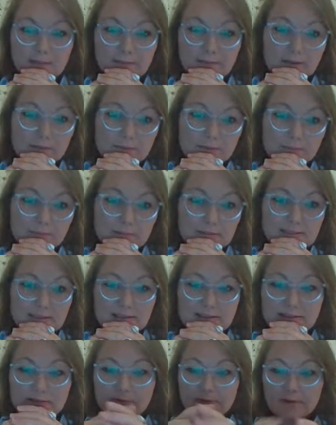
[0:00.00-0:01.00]
And then
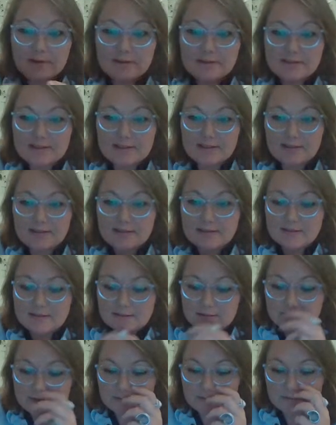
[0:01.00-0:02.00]
besides focusing
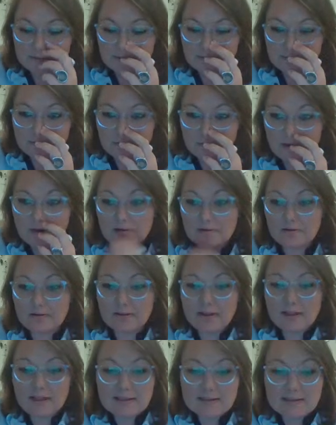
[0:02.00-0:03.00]
this work
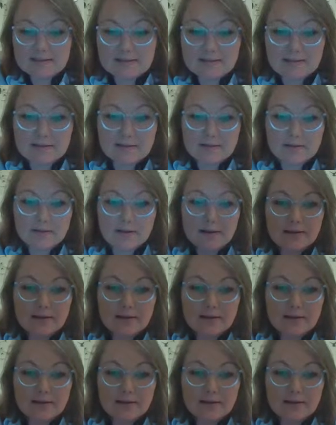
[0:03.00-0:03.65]
on the east,